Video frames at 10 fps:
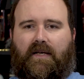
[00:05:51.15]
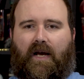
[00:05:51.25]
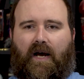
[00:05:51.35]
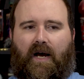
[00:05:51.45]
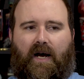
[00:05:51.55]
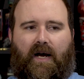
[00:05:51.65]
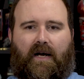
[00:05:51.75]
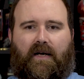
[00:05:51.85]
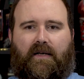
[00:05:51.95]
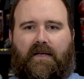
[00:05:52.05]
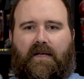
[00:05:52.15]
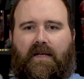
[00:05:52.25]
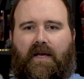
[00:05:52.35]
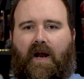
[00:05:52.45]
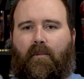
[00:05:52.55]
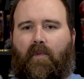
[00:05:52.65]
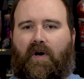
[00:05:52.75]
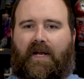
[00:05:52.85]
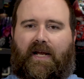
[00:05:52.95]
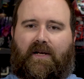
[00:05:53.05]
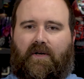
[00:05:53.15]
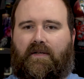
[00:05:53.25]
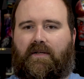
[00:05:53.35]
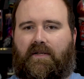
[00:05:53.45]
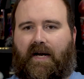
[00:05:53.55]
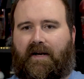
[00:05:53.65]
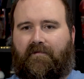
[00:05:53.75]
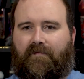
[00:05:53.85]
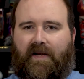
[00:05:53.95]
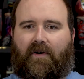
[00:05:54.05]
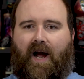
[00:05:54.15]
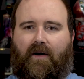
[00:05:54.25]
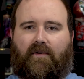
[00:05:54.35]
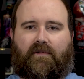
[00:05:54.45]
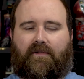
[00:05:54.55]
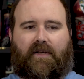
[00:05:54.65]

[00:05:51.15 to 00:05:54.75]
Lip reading: marketing couldn't kind of figure out